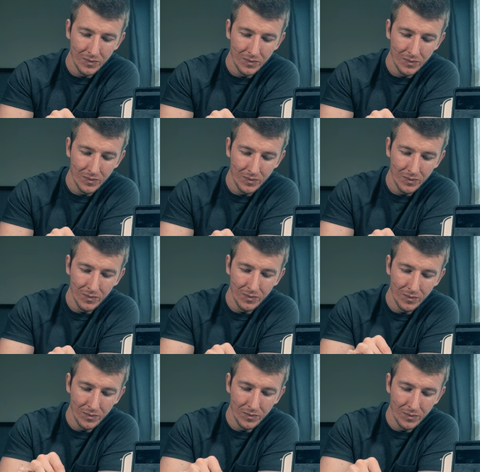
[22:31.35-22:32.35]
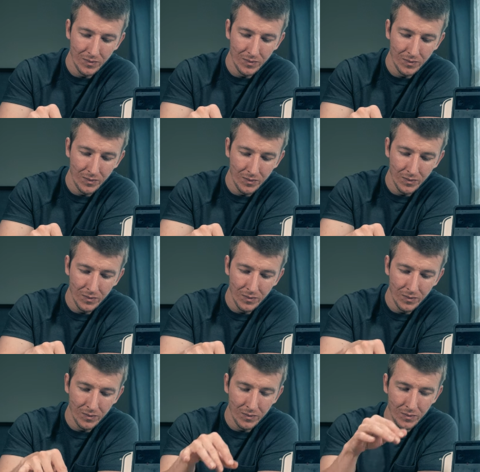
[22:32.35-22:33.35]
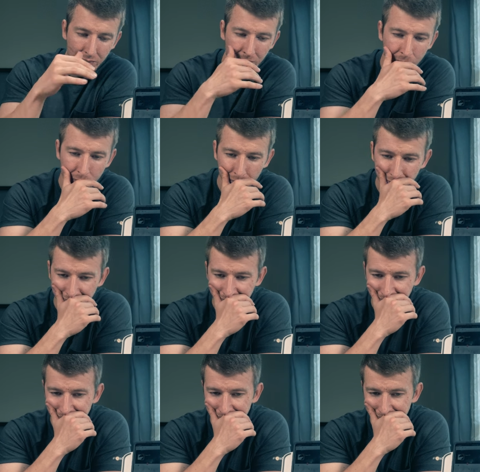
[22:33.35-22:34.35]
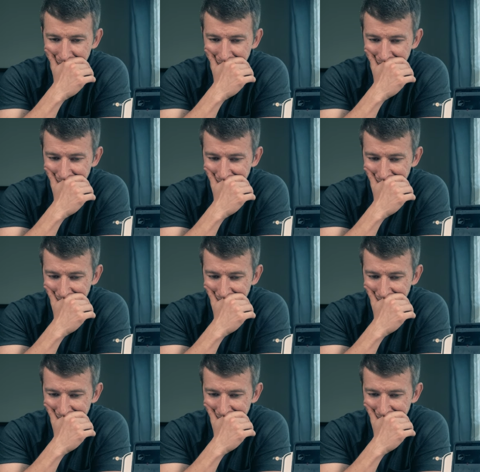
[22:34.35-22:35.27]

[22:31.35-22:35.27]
No one is speaking in this clip.